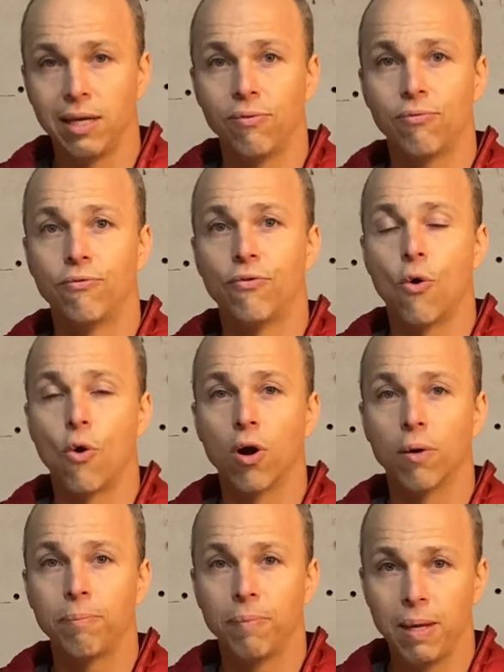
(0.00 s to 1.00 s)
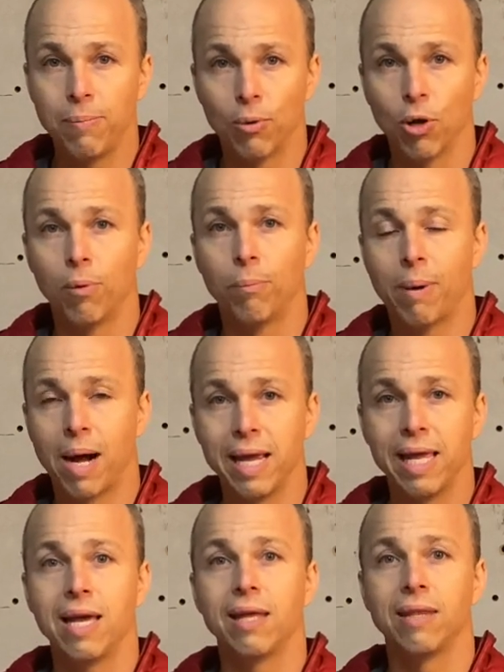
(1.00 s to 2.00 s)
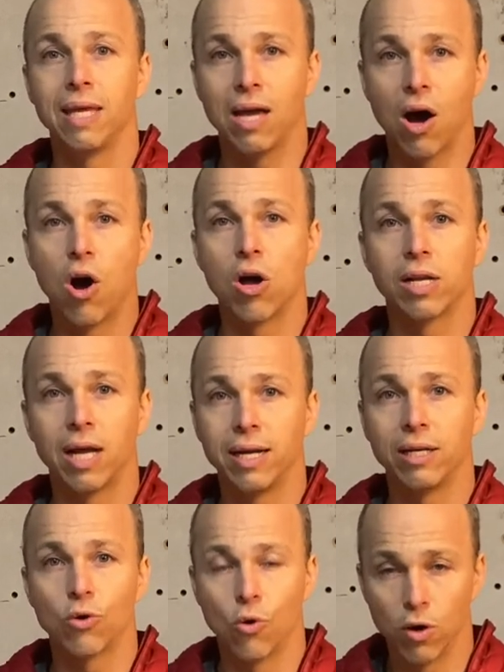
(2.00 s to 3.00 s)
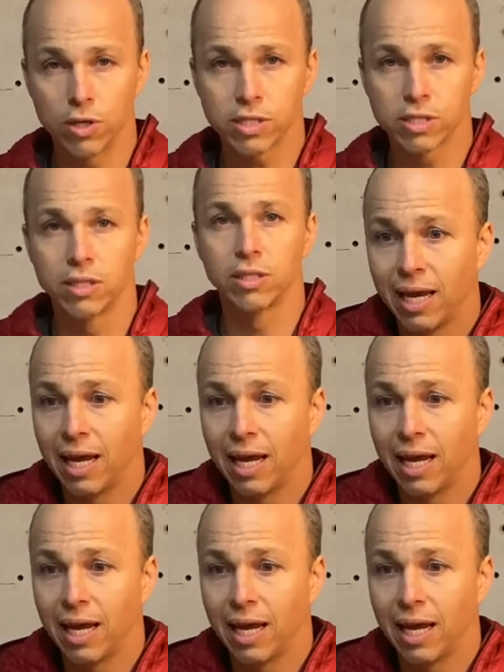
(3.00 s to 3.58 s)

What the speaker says: for people buying the online course.